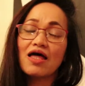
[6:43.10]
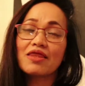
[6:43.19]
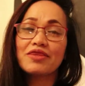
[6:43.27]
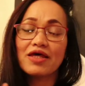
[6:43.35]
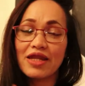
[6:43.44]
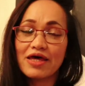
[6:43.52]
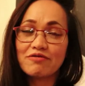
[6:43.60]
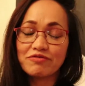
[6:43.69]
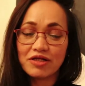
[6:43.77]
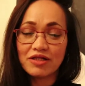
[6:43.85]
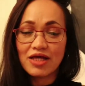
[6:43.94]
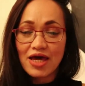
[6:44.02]
the
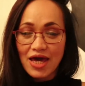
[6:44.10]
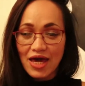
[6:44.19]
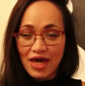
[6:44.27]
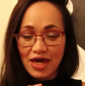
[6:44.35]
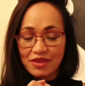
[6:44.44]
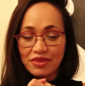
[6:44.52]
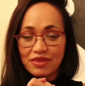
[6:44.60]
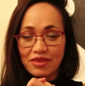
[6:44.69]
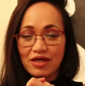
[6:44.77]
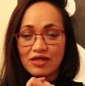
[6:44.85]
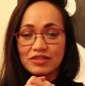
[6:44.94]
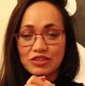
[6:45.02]
label and
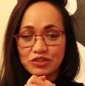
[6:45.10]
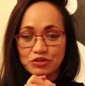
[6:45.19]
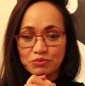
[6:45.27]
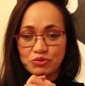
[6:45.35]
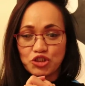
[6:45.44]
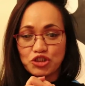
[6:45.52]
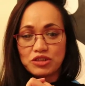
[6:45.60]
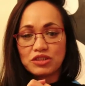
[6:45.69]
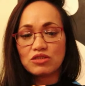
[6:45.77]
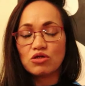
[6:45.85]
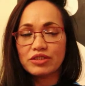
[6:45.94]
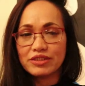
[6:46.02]
descriptions,
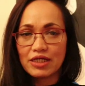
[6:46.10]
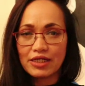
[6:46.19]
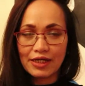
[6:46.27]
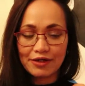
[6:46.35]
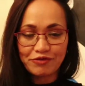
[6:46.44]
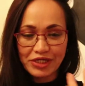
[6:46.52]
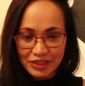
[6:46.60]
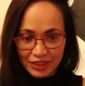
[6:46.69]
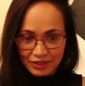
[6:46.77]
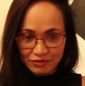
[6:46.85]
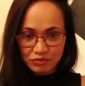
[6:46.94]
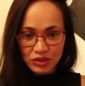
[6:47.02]
or the
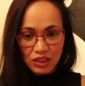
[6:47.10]
written.